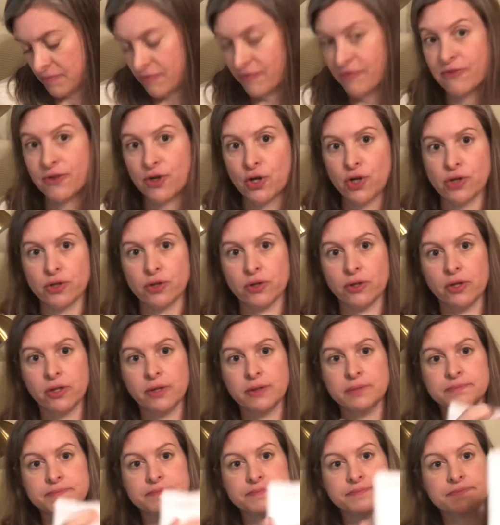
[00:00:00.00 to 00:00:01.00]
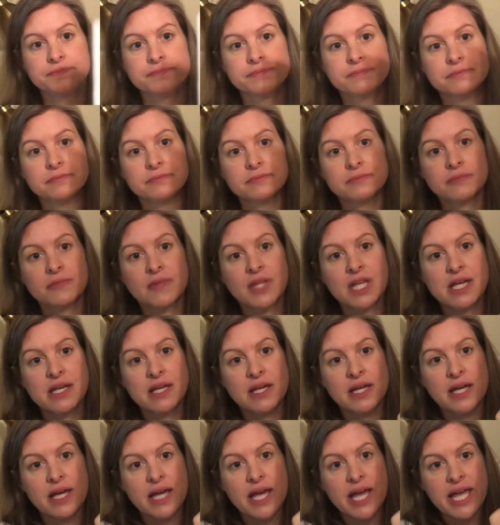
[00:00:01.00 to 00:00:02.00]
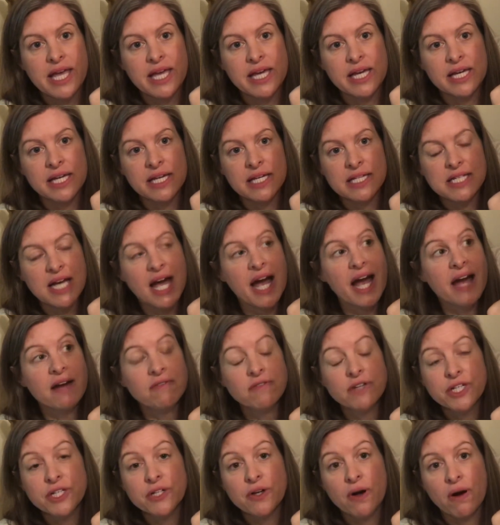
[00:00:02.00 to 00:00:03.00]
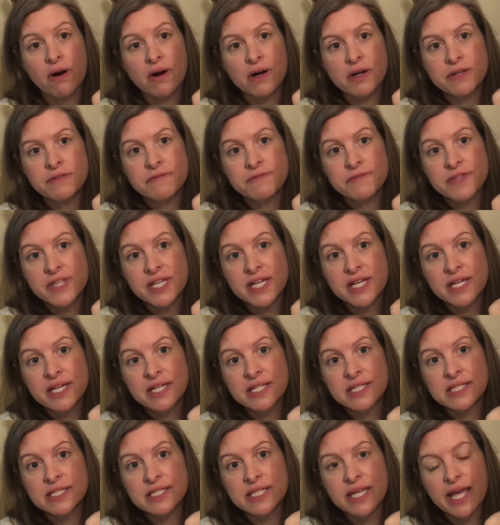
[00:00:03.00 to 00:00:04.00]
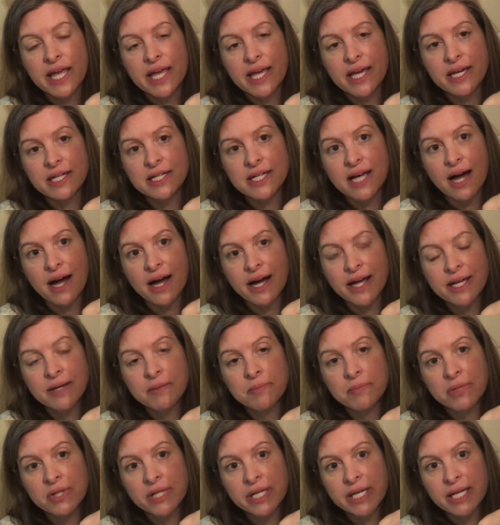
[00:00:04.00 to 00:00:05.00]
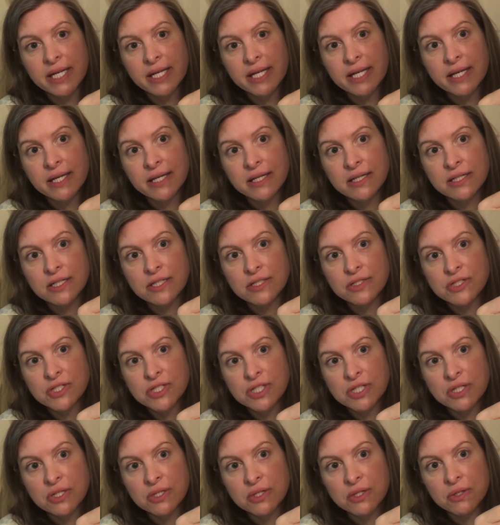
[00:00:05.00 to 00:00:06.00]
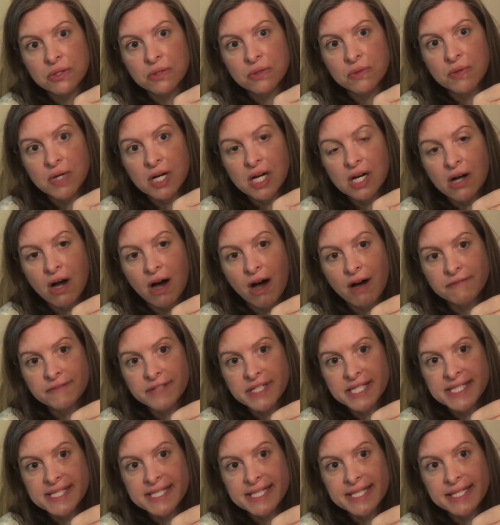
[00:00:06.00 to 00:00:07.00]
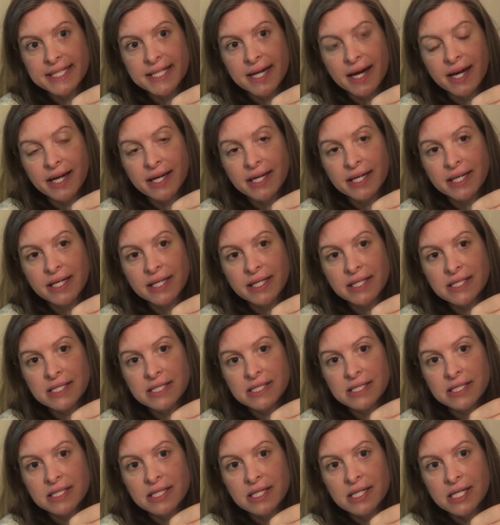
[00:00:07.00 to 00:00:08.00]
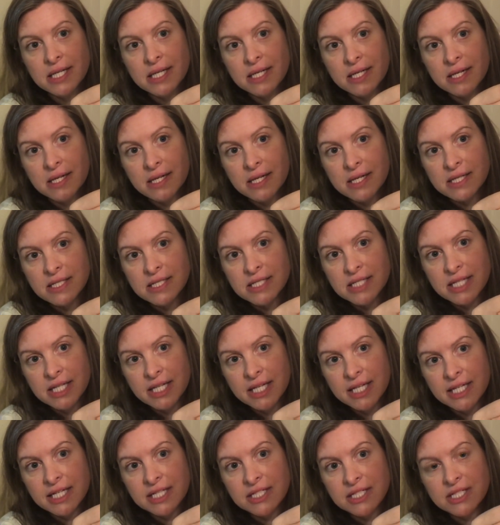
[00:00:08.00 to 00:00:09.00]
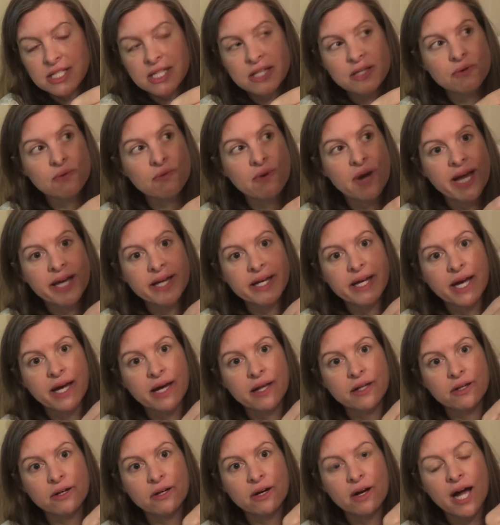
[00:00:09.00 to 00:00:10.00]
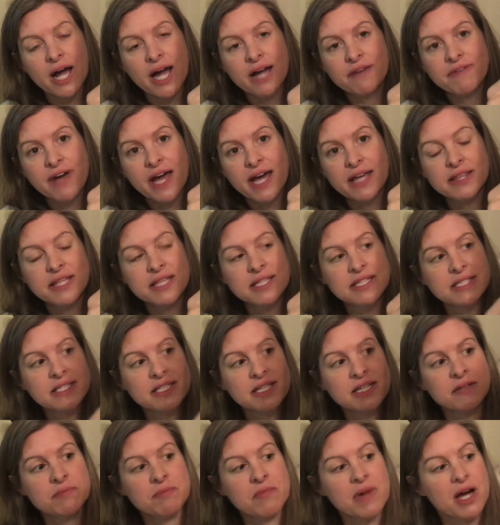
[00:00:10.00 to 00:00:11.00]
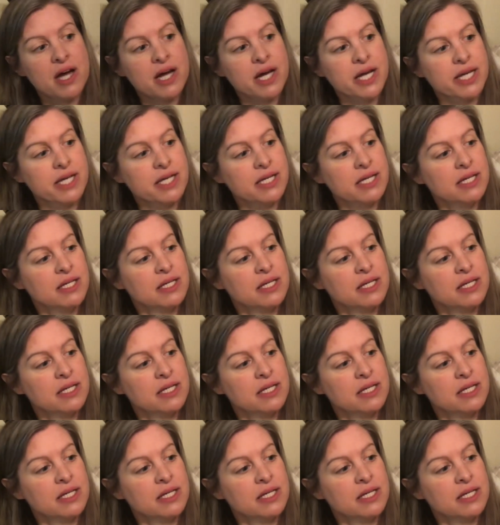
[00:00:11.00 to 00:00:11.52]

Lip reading: Vertil. And I have a yard of this, and I am planning to coffee tea dye it to get it to the right color. I've had this in my